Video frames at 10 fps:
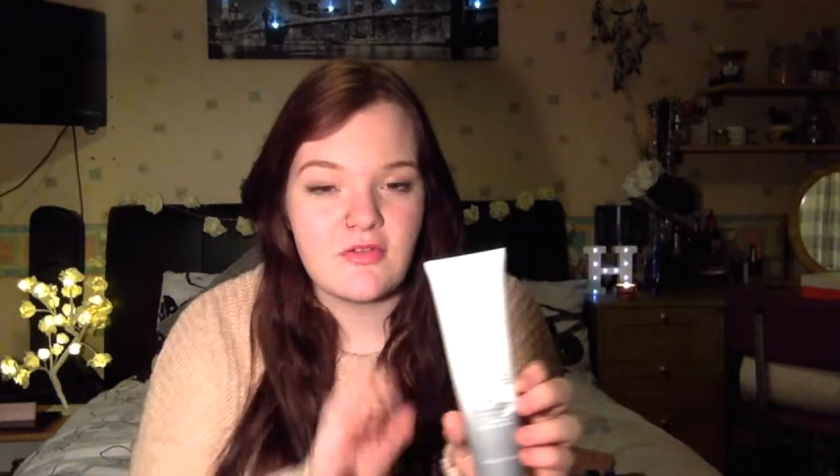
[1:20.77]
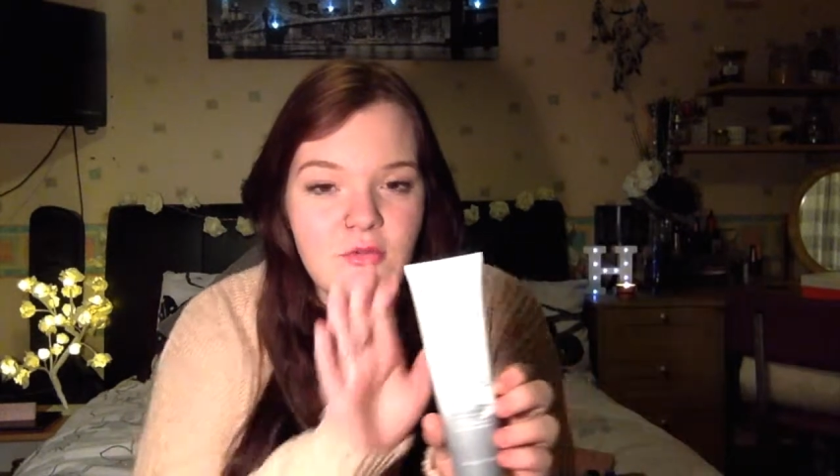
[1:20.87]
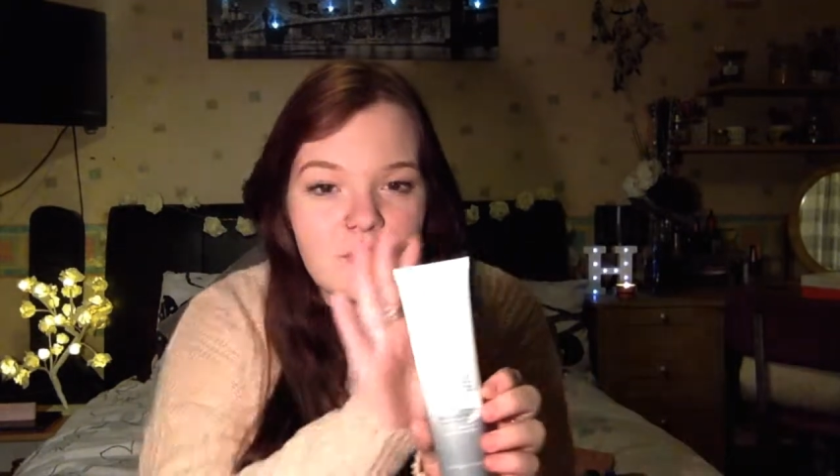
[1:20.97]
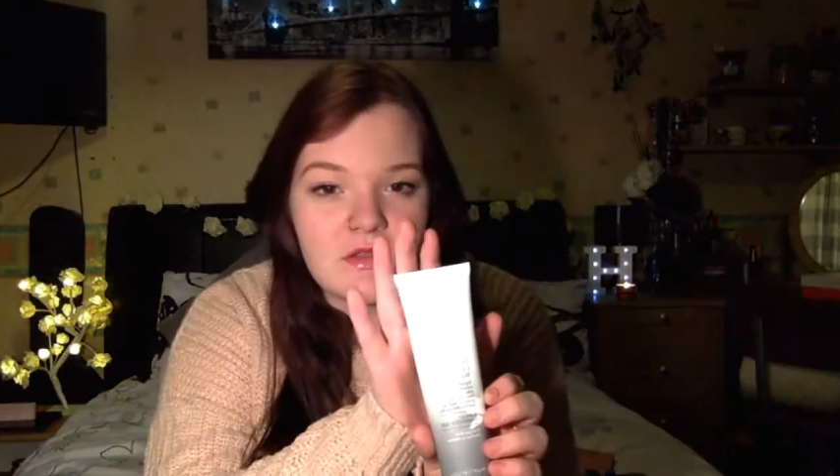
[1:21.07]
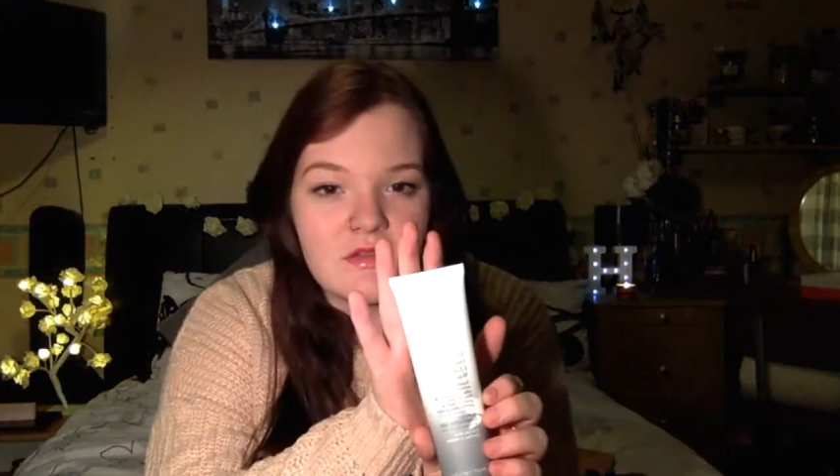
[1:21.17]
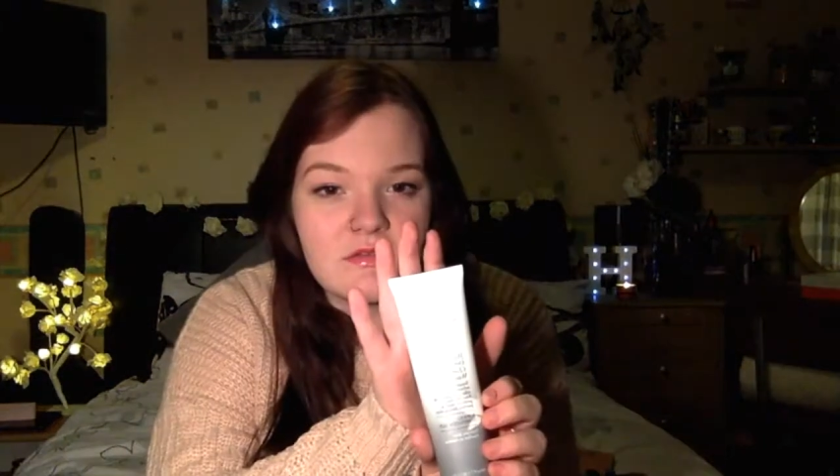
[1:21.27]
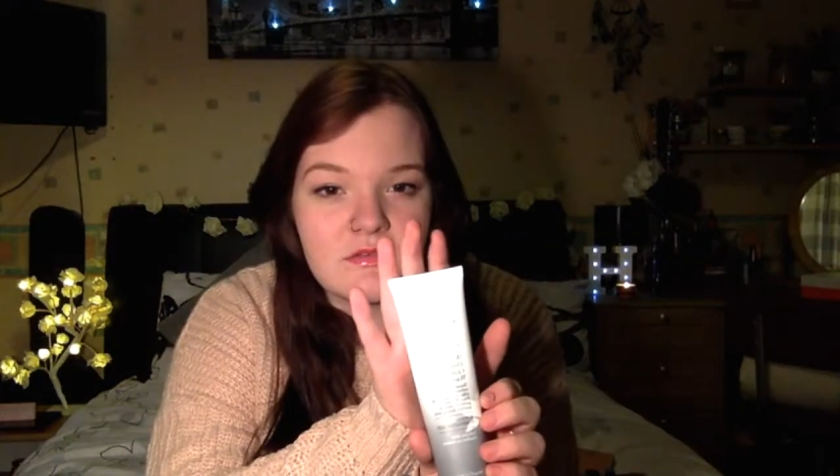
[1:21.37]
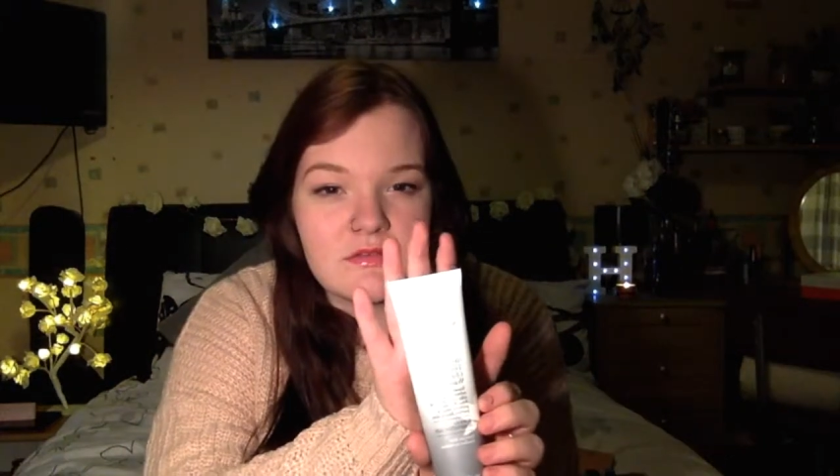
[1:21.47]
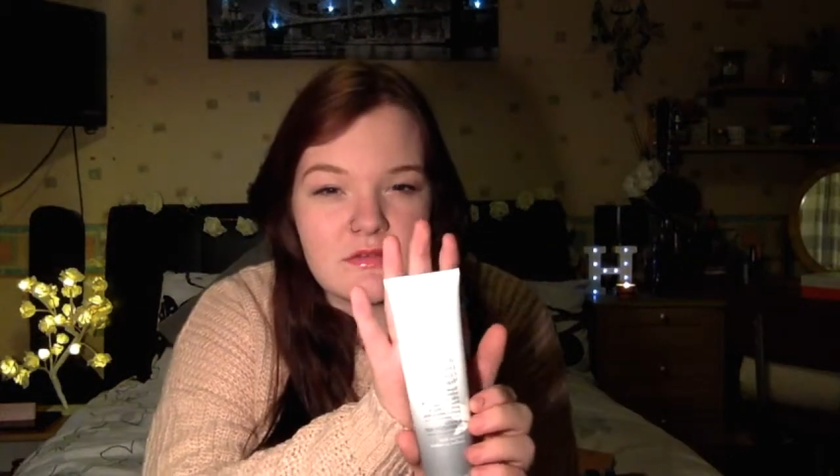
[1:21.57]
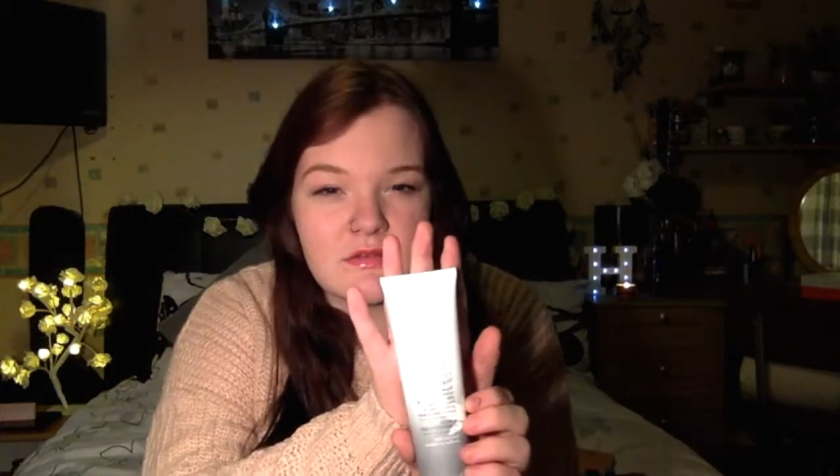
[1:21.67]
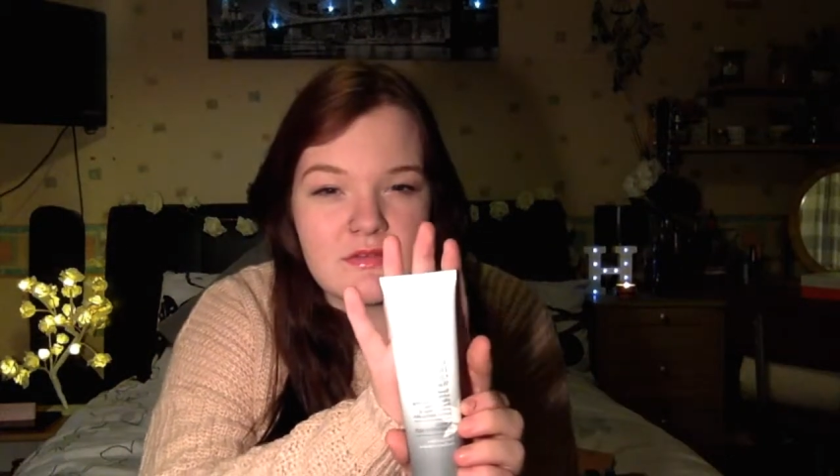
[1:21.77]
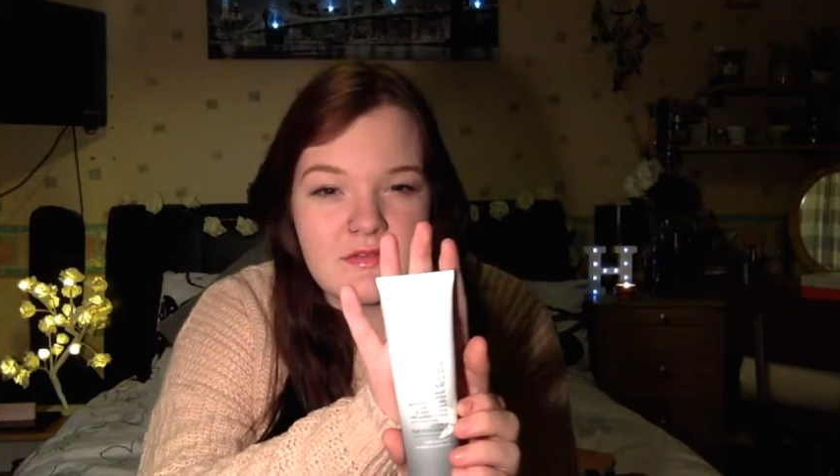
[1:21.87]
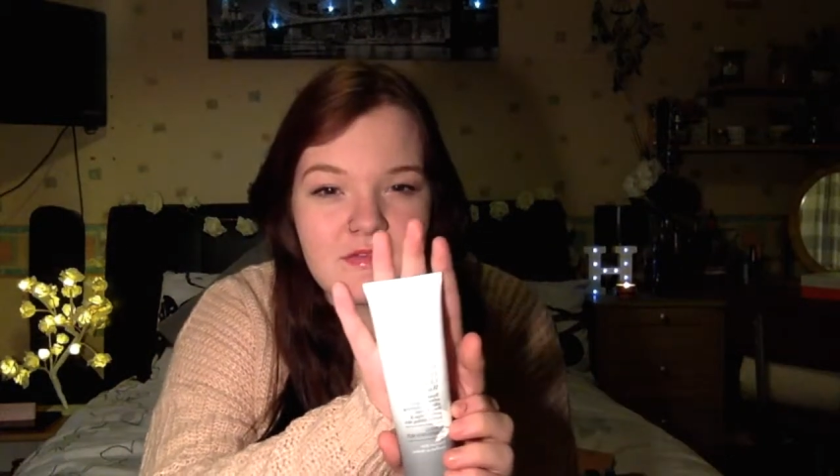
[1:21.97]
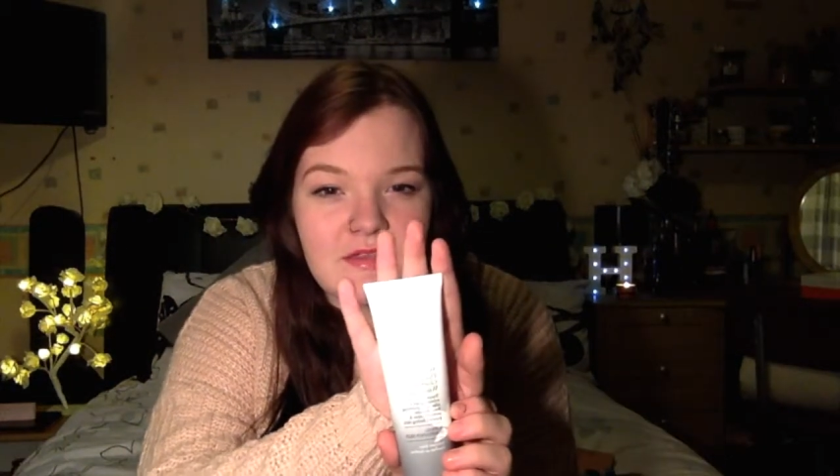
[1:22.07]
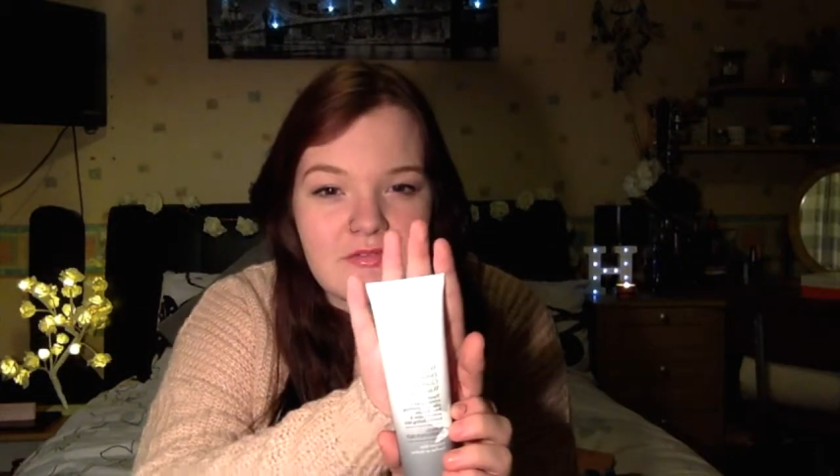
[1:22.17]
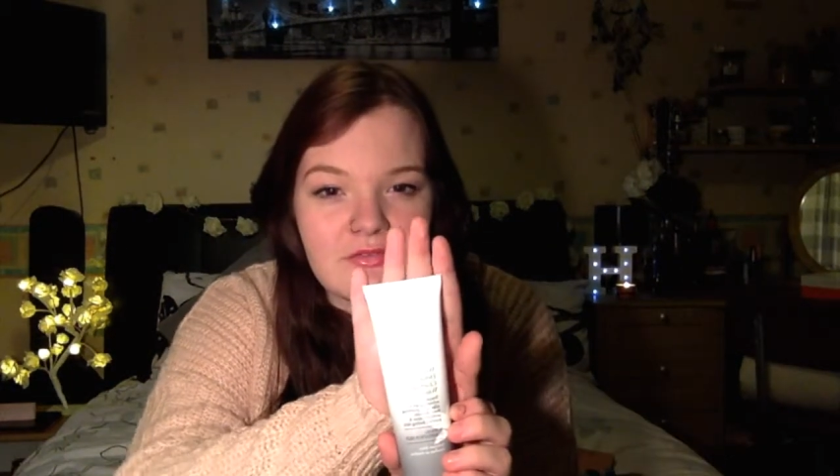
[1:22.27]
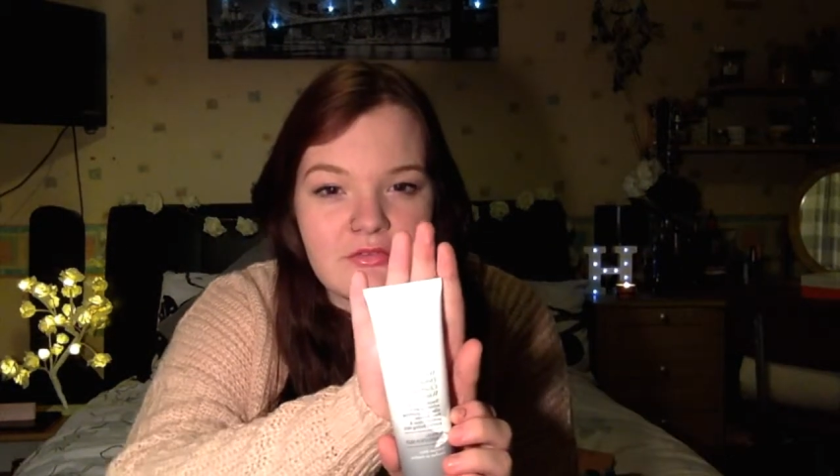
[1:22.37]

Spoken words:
focus. Let's see if.